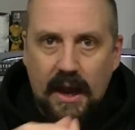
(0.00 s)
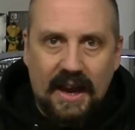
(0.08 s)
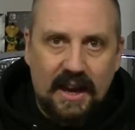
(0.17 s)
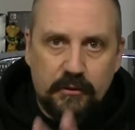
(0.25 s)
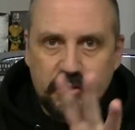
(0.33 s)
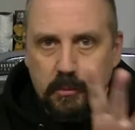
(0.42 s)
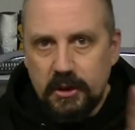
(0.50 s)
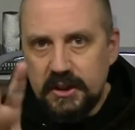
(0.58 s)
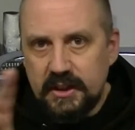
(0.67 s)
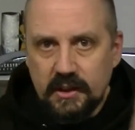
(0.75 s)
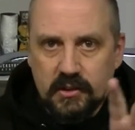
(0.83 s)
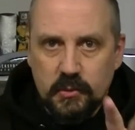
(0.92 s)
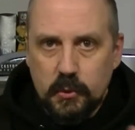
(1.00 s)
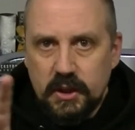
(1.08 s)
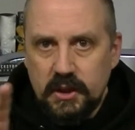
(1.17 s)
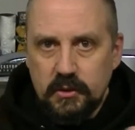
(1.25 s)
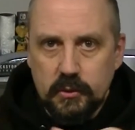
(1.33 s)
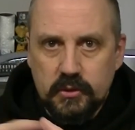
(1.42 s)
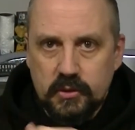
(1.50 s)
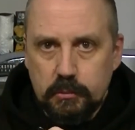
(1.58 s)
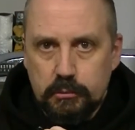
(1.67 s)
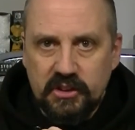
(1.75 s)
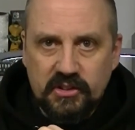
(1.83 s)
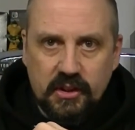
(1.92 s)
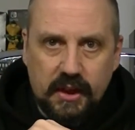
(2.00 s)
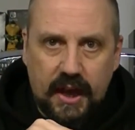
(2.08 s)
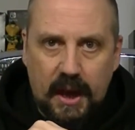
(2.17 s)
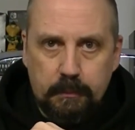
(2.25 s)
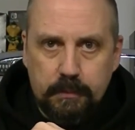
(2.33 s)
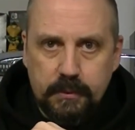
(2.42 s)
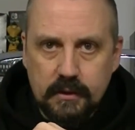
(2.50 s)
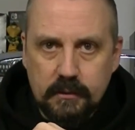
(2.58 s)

I have some ideas what I do to bridge the gap